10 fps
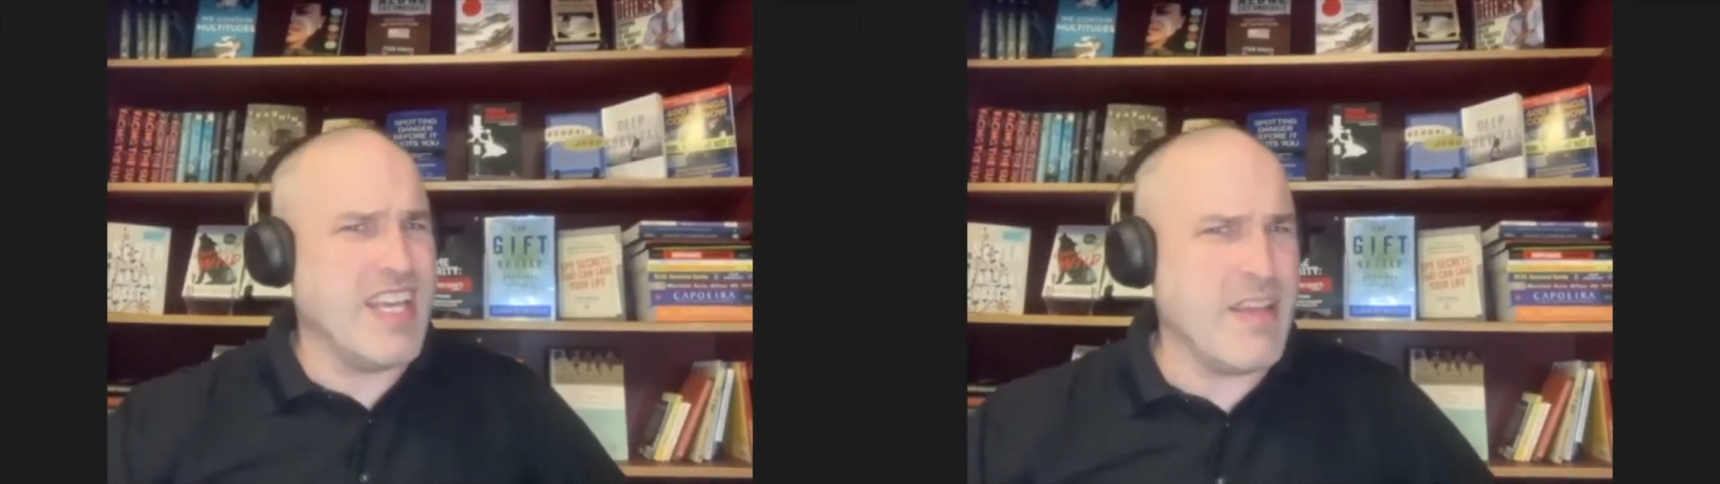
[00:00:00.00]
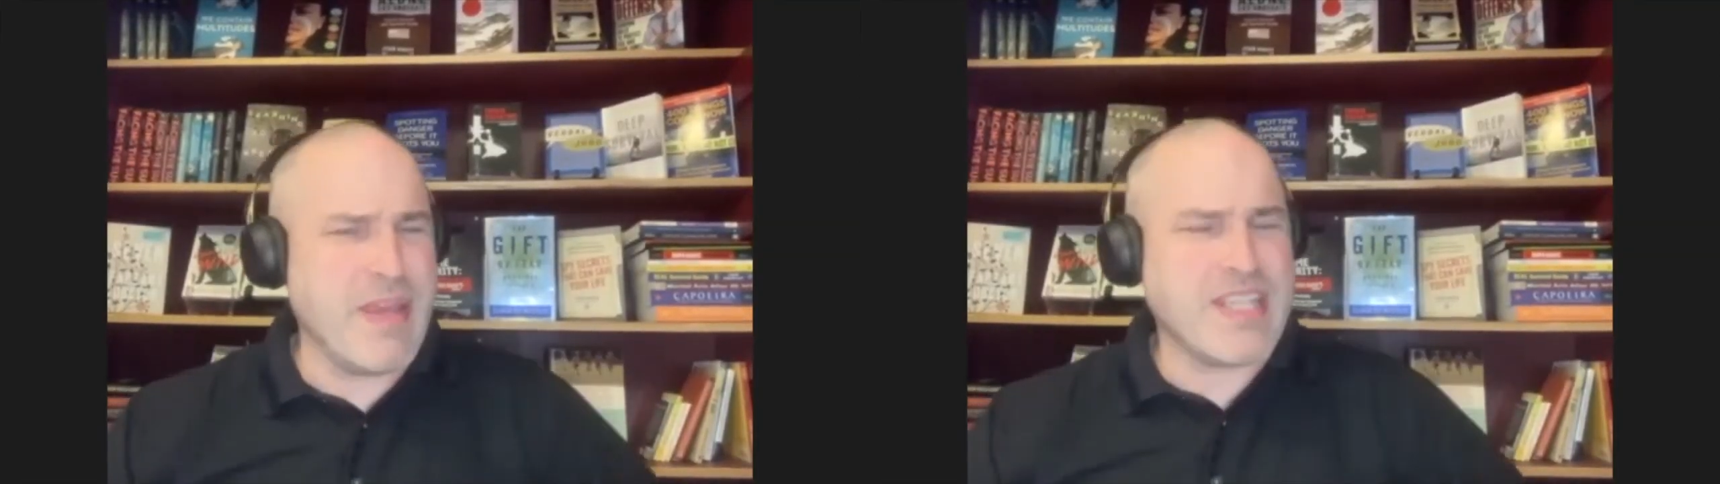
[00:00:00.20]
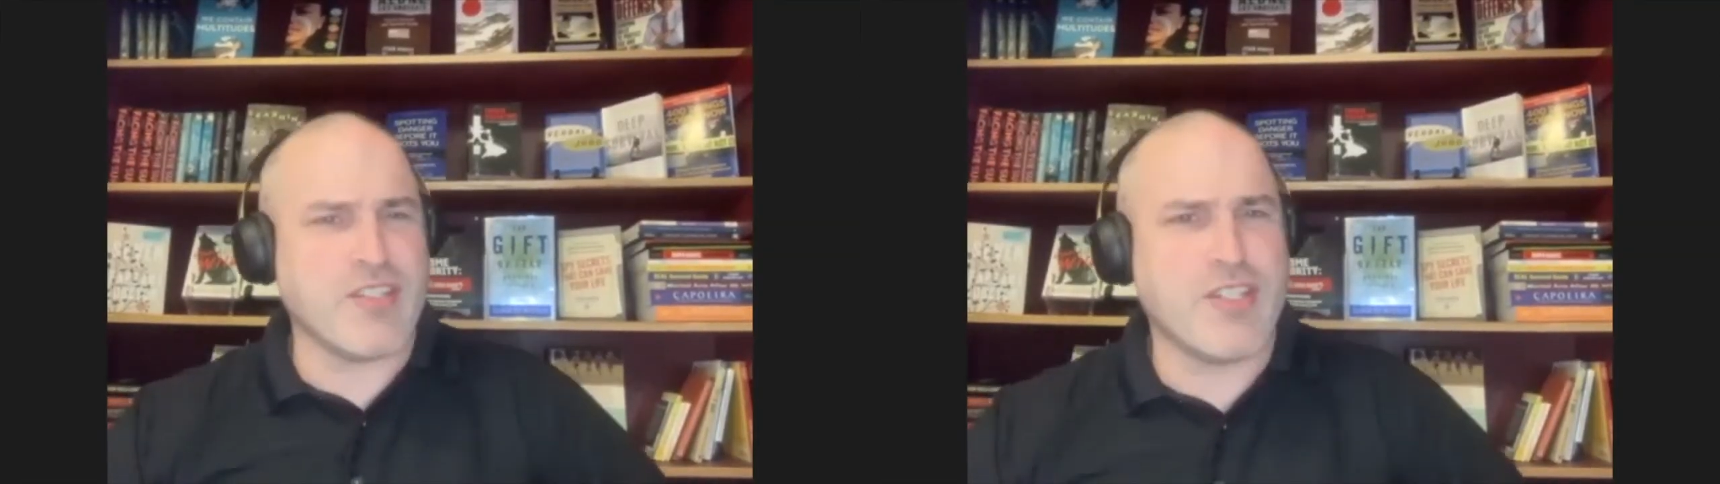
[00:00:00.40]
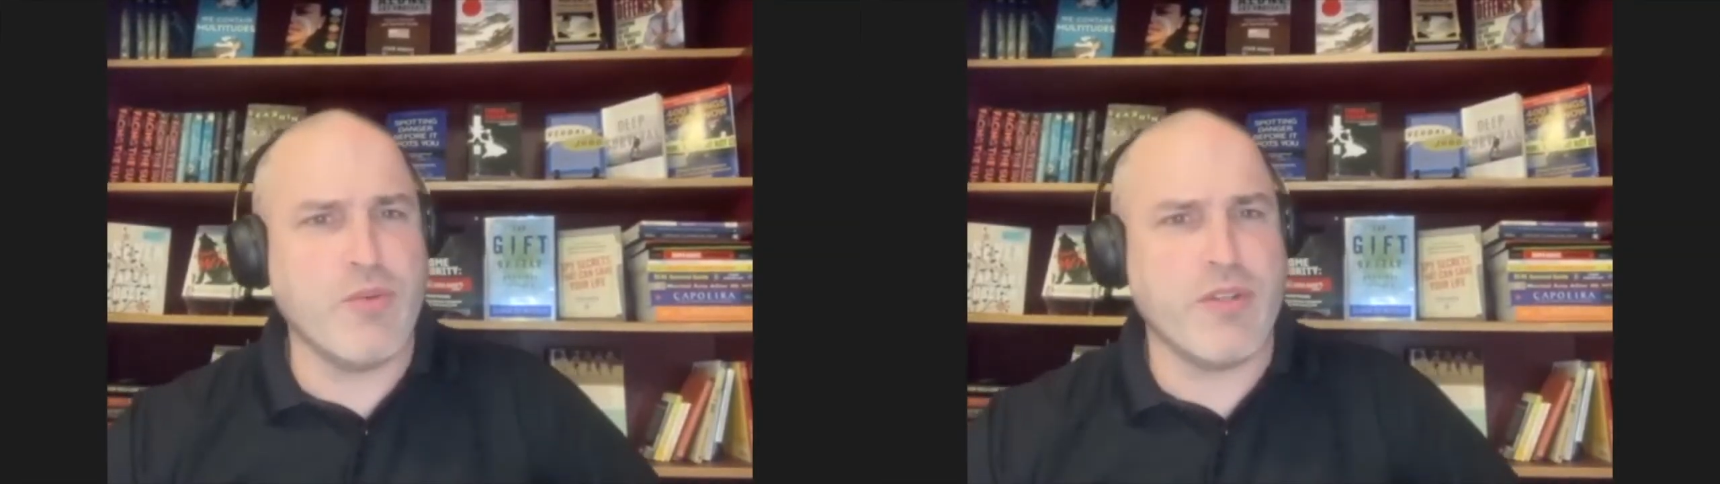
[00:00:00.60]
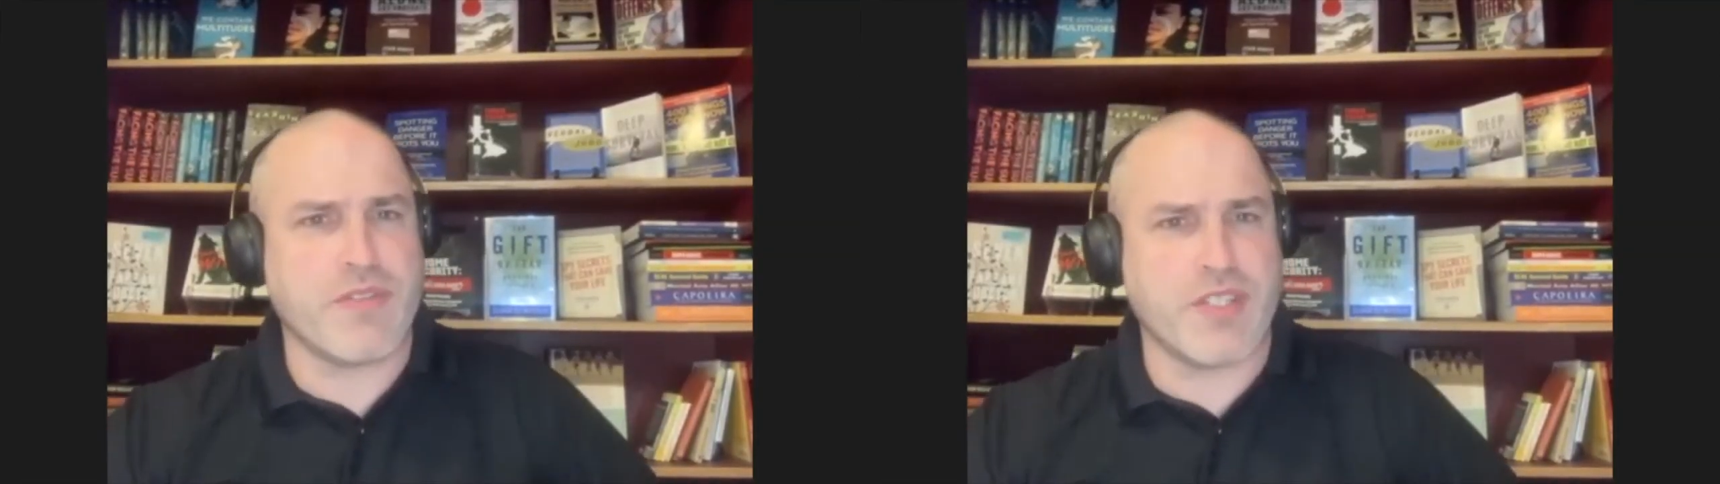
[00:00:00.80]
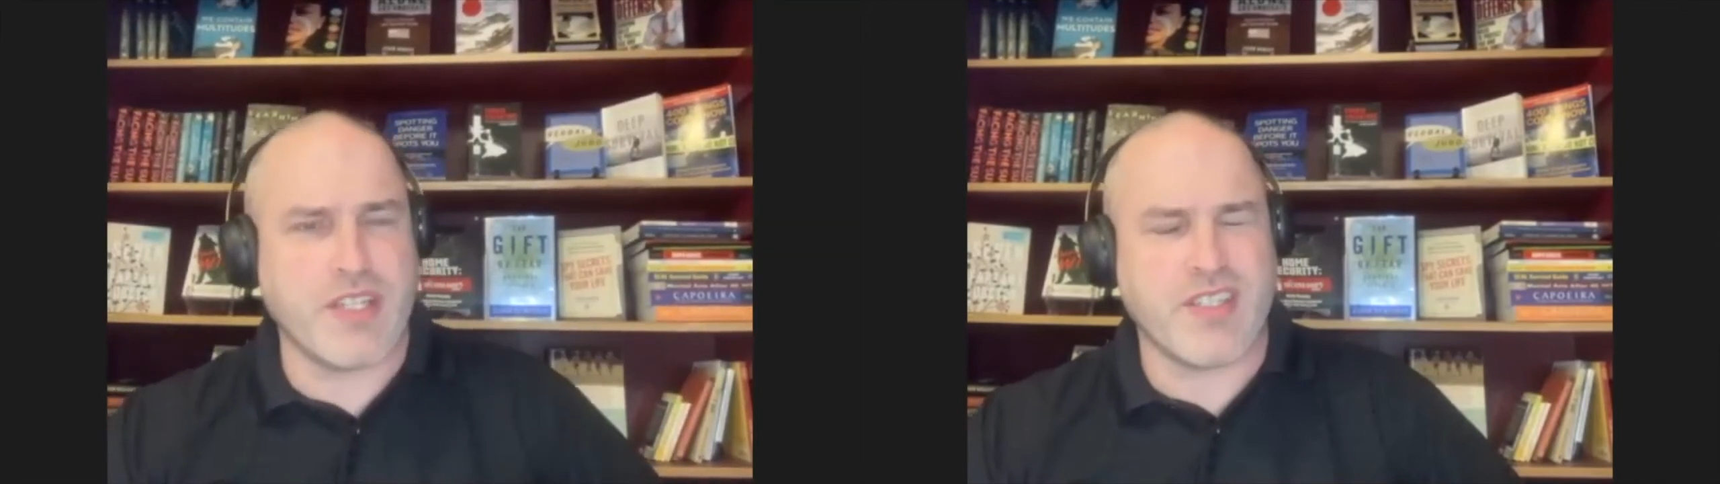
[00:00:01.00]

it makes intuitive sense.